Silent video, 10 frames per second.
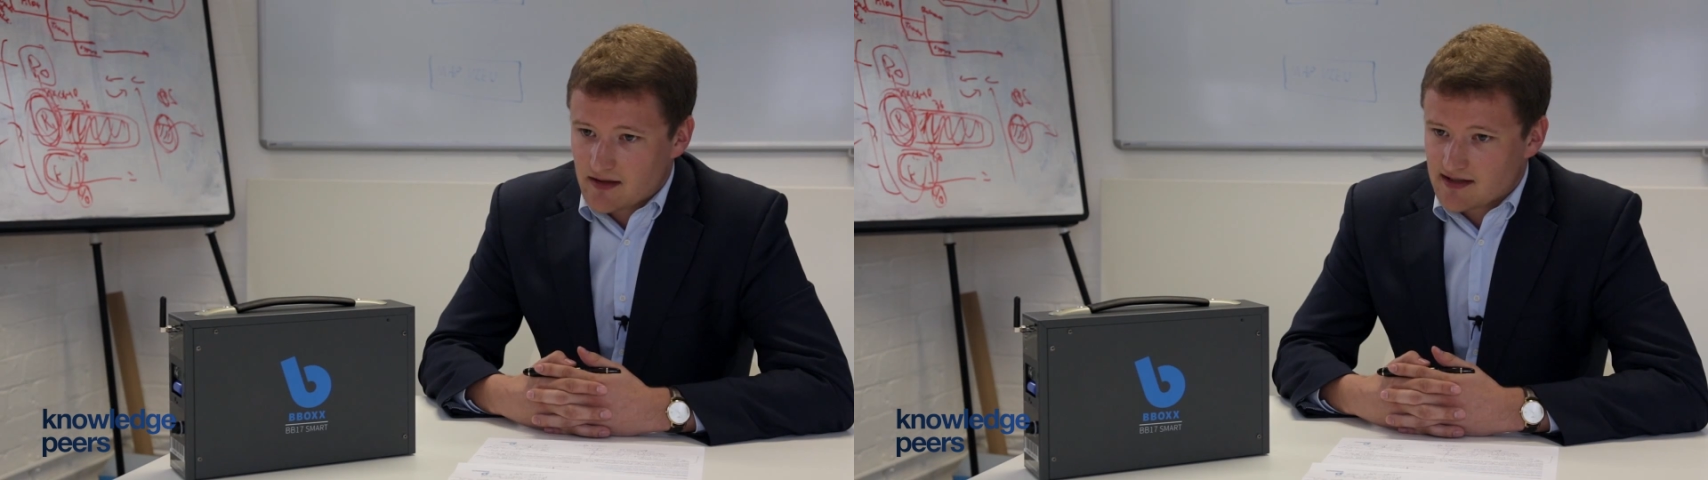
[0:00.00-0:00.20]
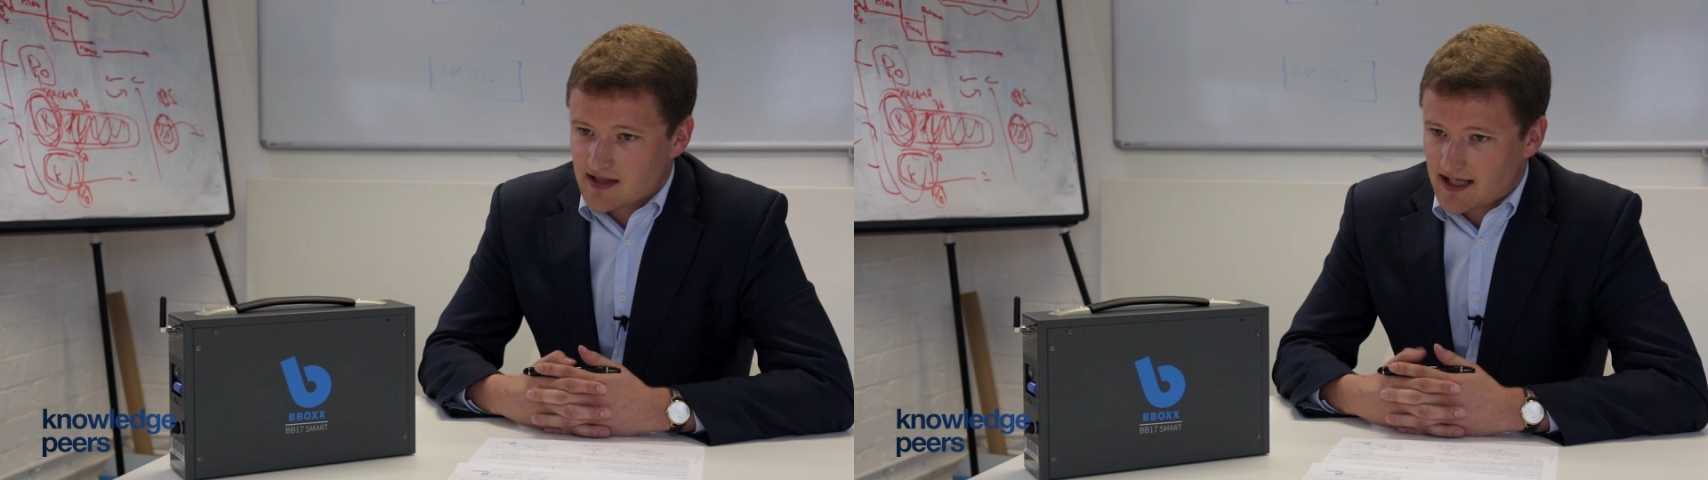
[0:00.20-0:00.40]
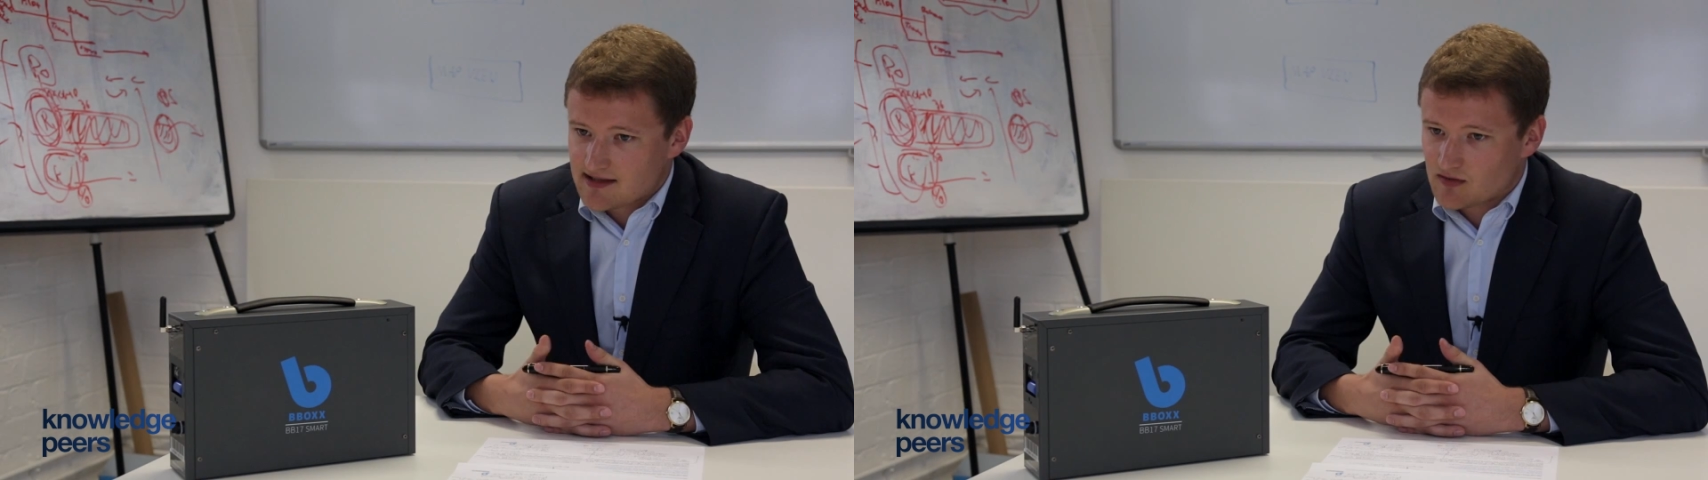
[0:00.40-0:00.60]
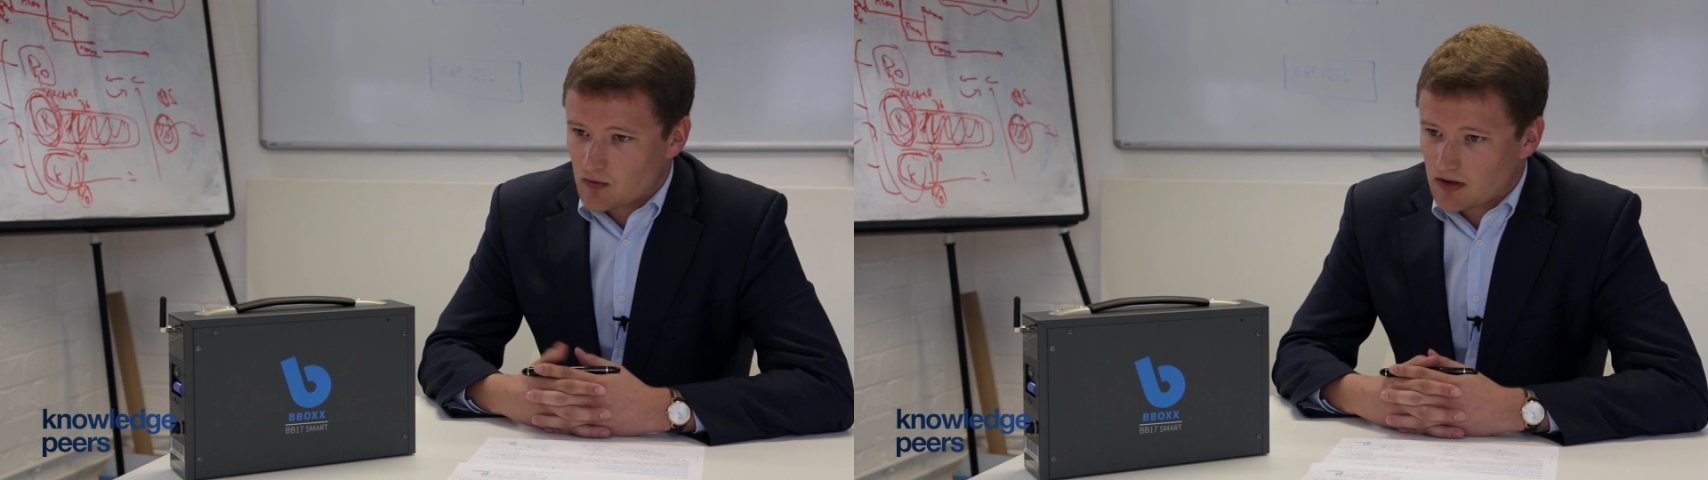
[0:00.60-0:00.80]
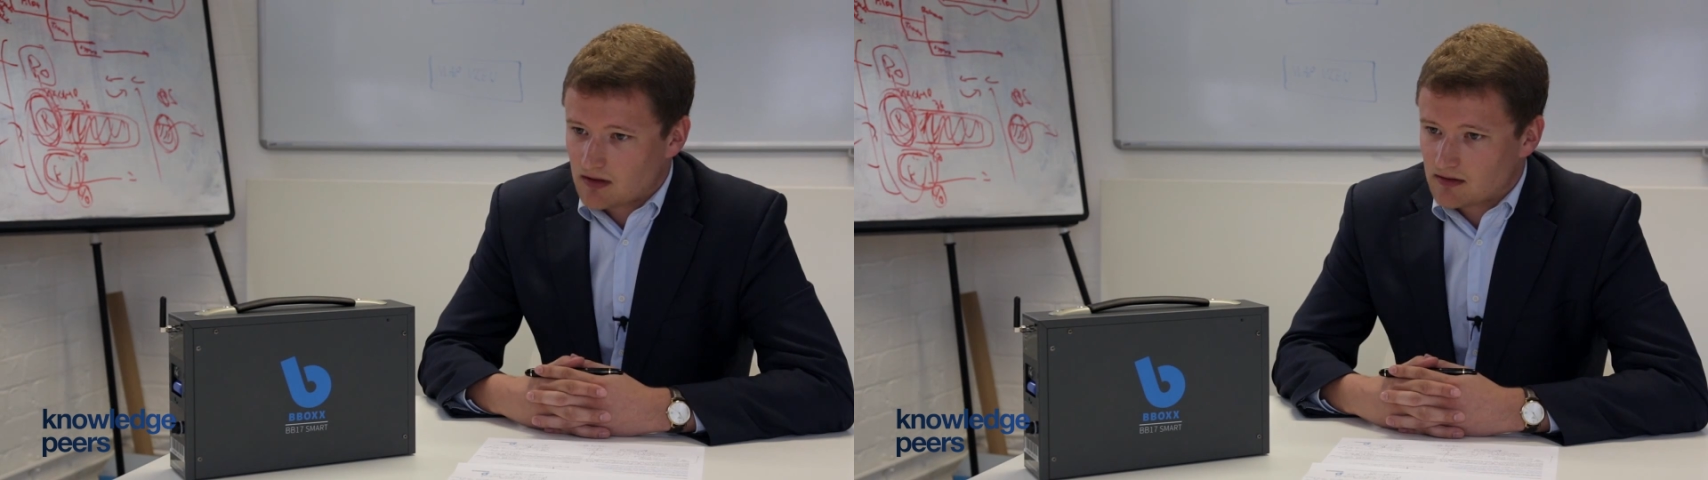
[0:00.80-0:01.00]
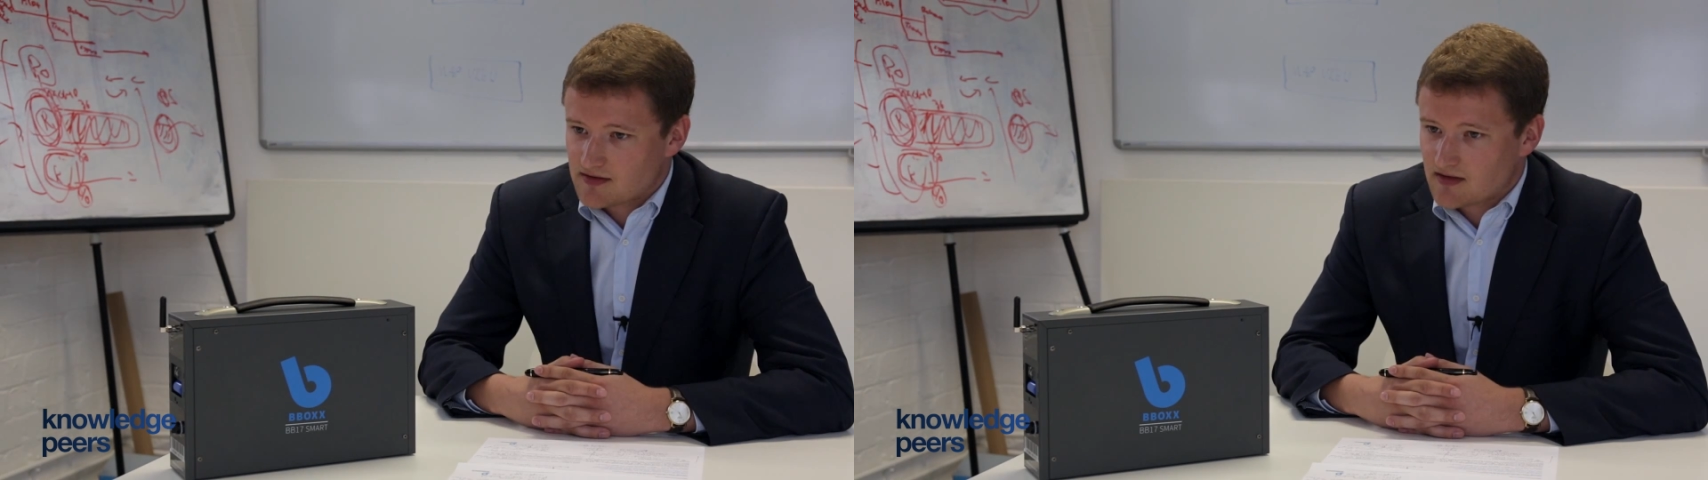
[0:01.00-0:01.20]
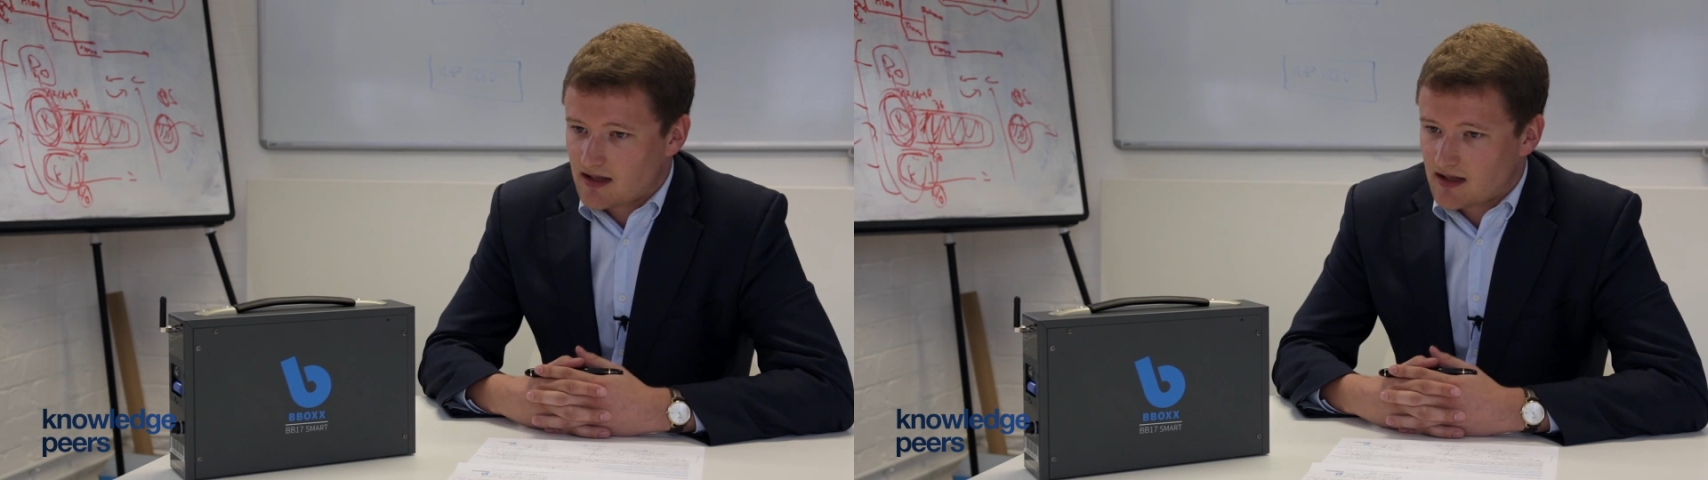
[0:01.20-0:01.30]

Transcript: in this connected world,